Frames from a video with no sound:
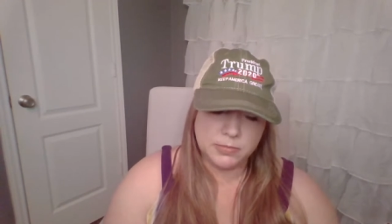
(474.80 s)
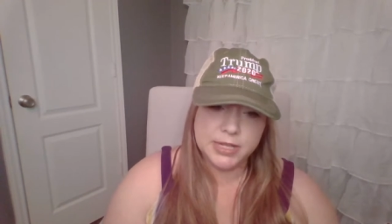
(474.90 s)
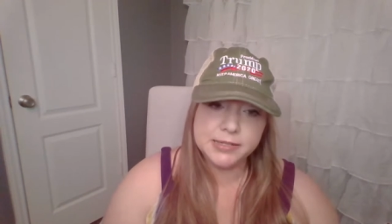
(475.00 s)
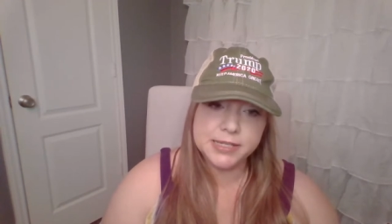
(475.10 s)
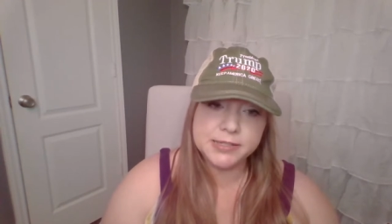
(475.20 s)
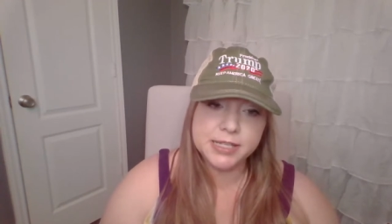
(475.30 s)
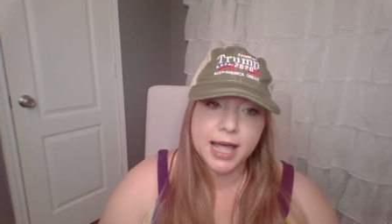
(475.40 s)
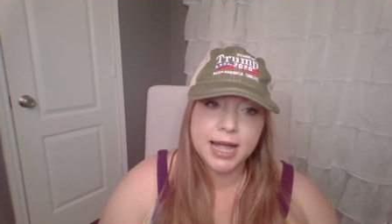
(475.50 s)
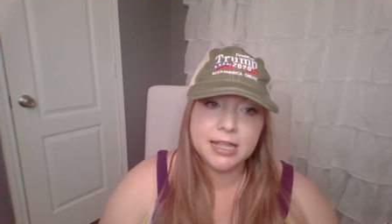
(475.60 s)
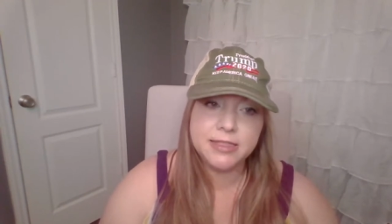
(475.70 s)
this is the
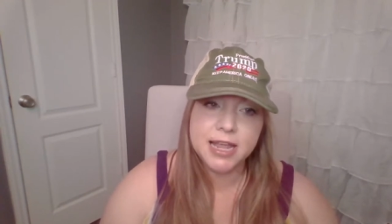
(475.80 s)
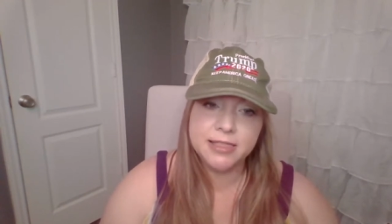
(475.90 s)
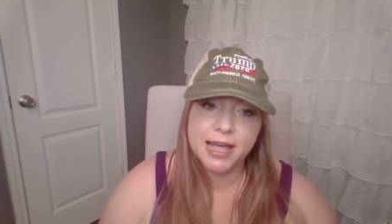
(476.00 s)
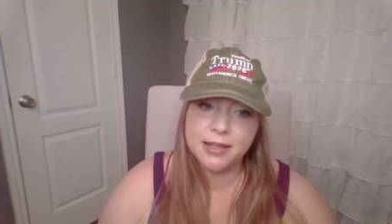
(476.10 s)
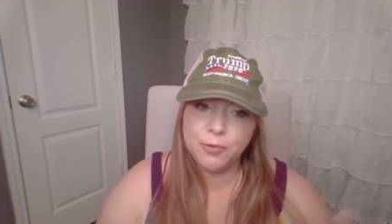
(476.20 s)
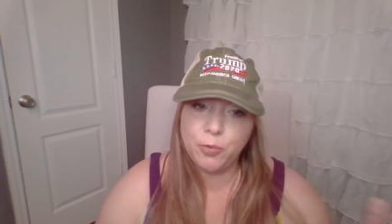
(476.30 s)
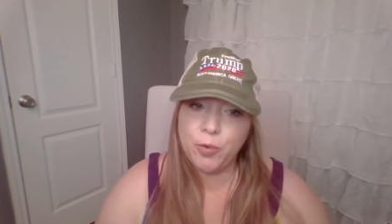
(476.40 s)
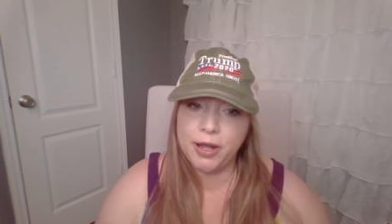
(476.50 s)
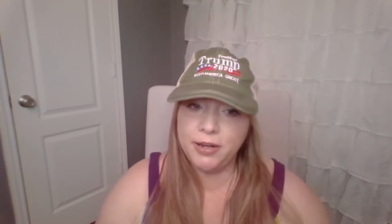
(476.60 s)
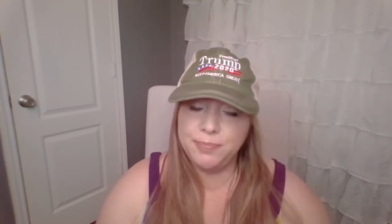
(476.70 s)
kind of thing that
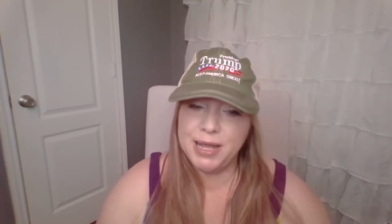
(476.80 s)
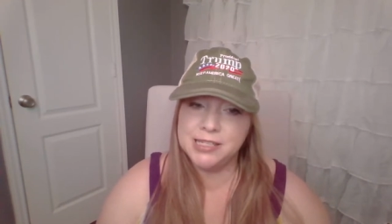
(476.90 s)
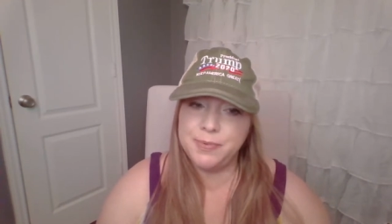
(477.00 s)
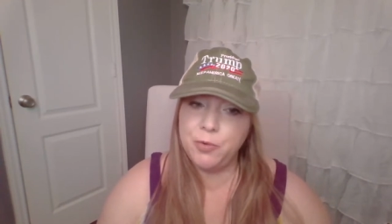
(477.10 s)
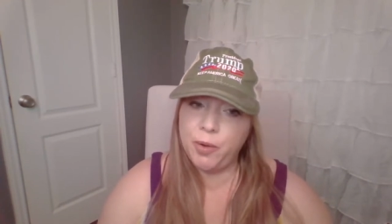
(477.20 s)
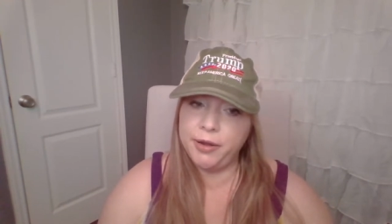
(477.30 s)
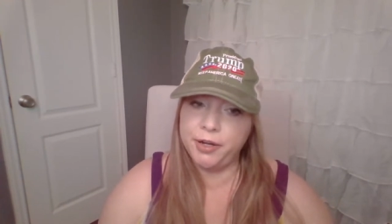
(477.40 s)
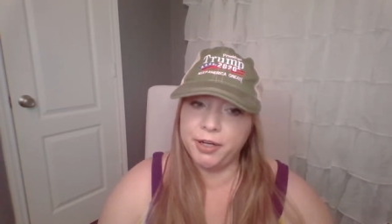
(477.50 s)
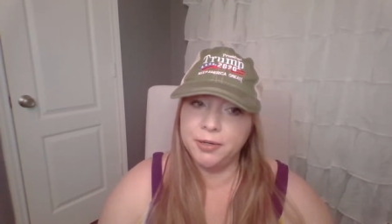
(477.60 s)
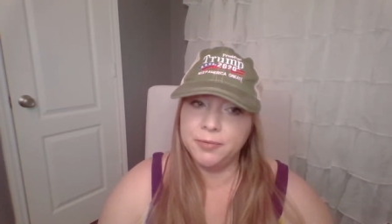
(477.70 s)
one makes me
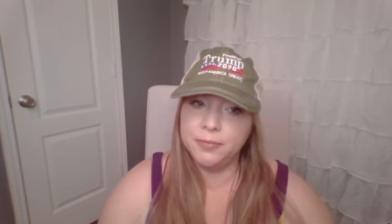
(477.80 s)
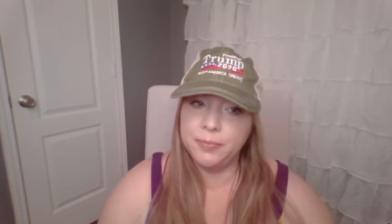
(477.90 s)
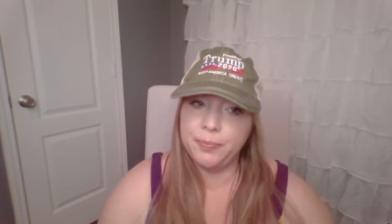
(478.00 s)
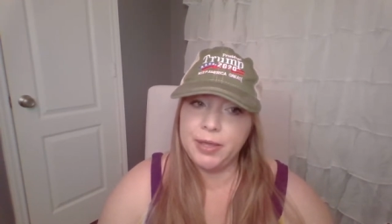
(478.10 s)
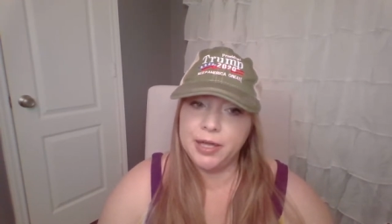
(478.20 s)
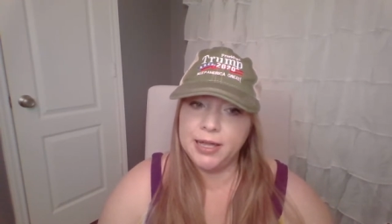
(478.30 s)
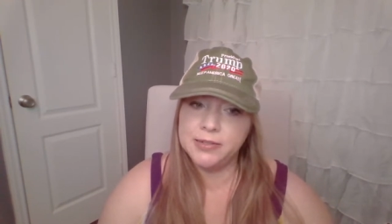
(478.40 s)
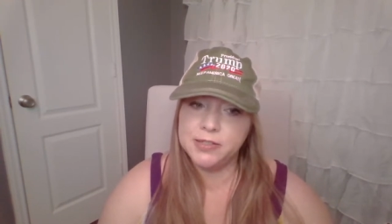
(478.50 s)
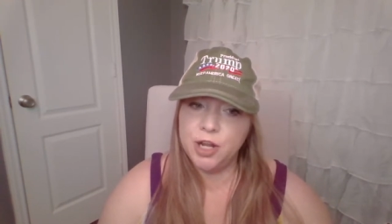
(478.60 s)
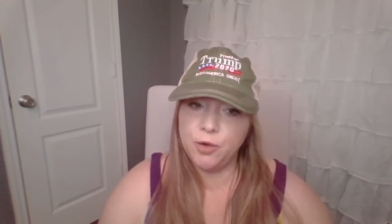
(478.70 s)
wonder
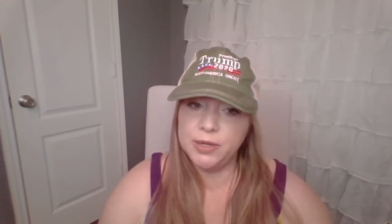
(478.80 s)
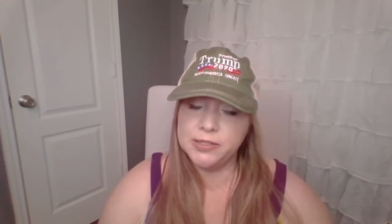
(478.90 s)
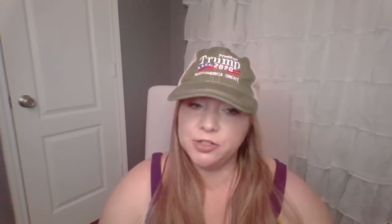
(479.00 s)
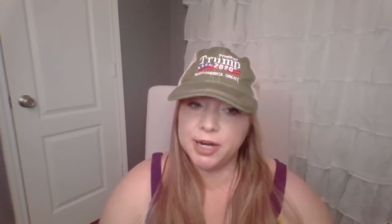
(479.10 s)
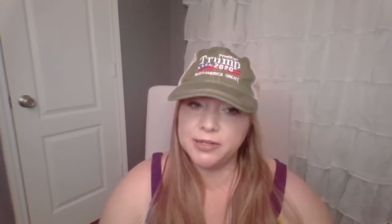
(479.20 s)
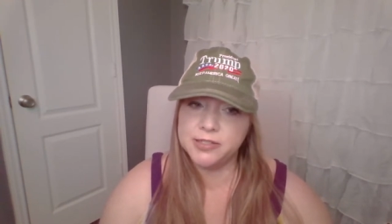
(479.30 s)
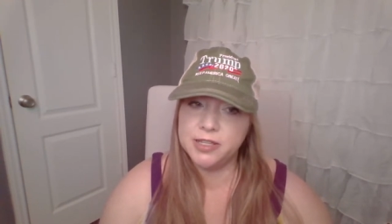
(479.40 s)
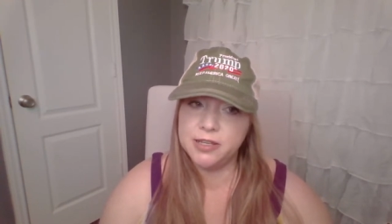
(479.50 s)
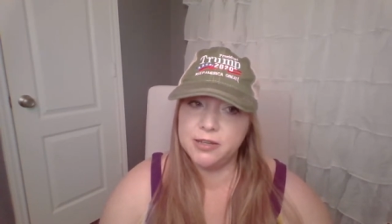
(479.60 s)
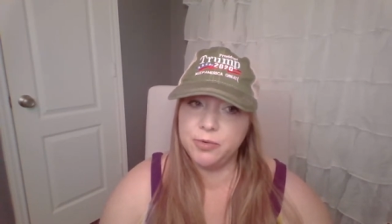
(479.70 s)
because no one's addressed
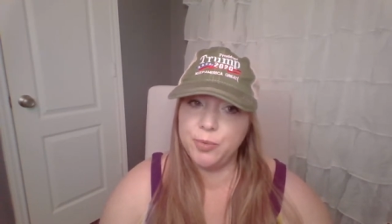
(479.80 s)
the